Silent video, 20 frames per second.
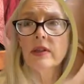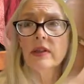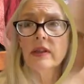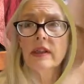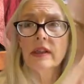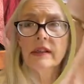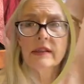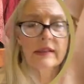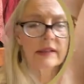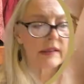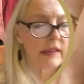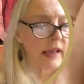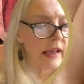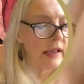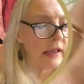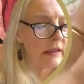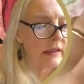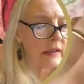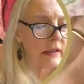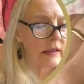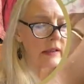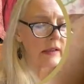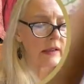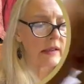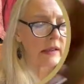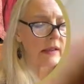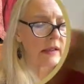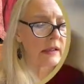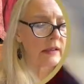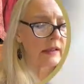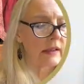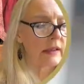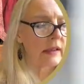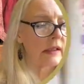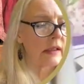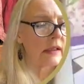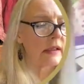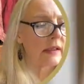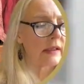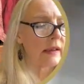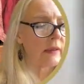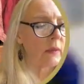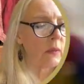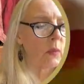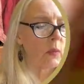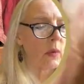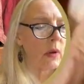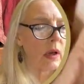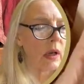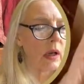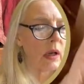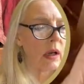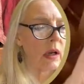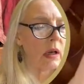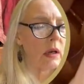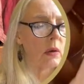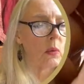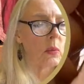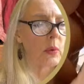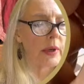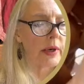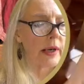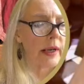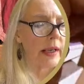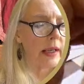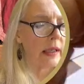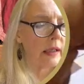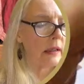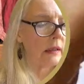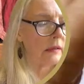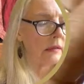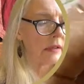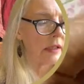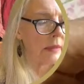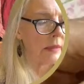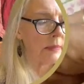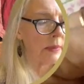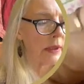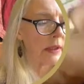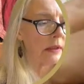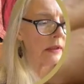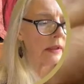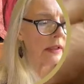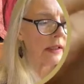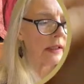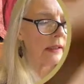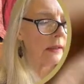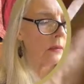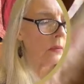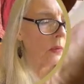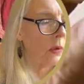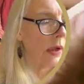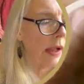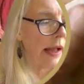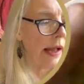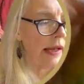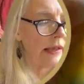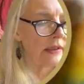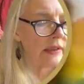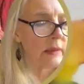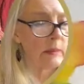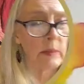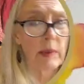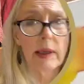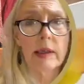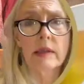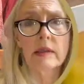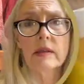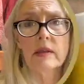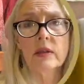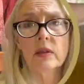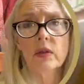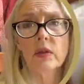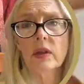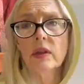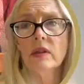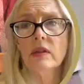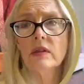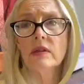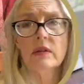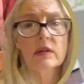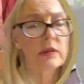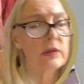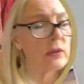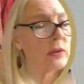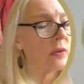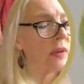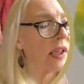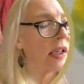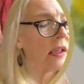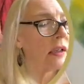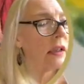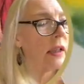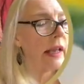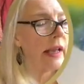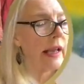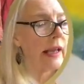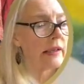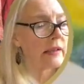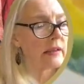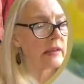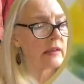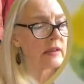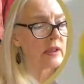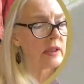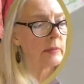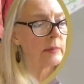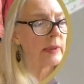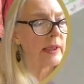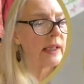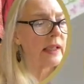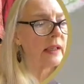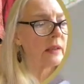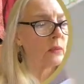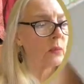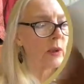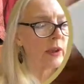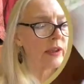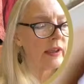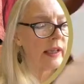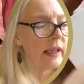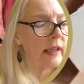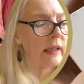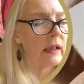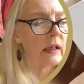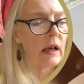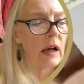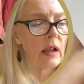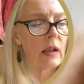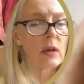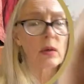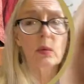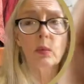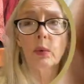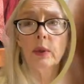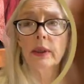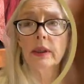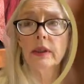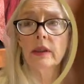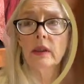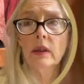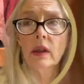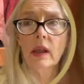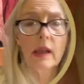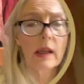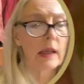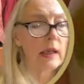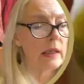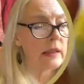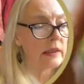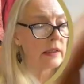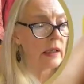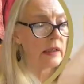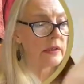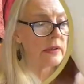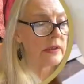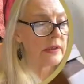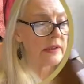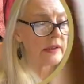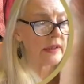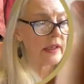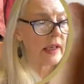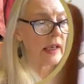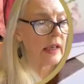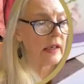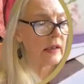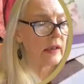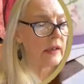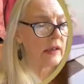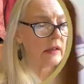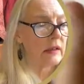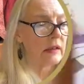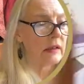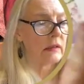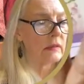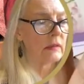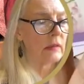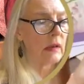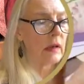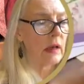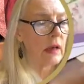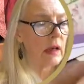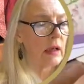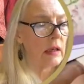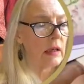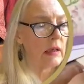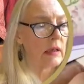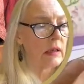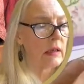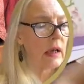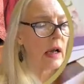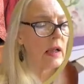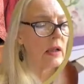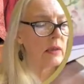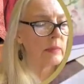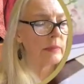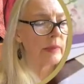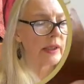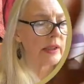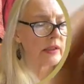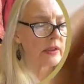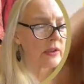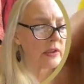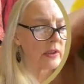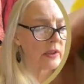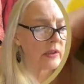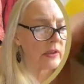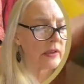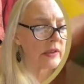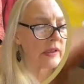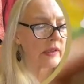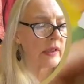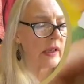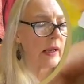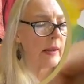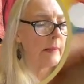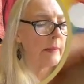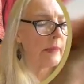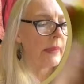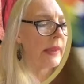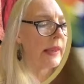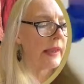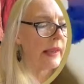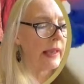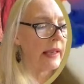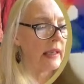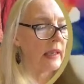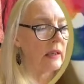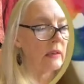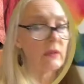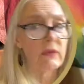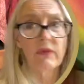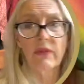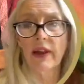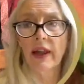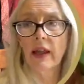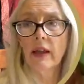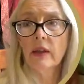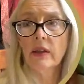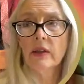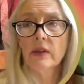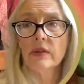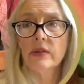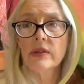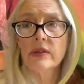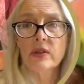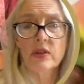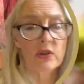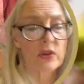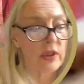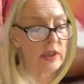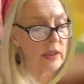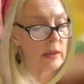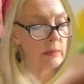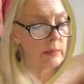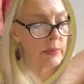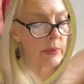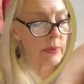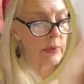of these things. This is what I typically will ask my students to do in class, is to begin with a color wheel to understand the color mixtures, a value strip,